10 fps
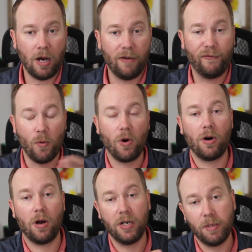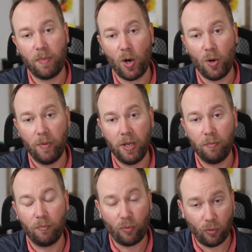for a
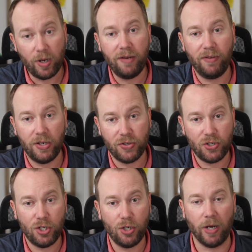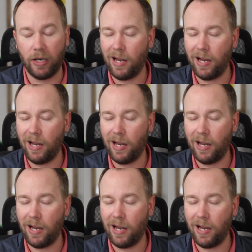department previous to it.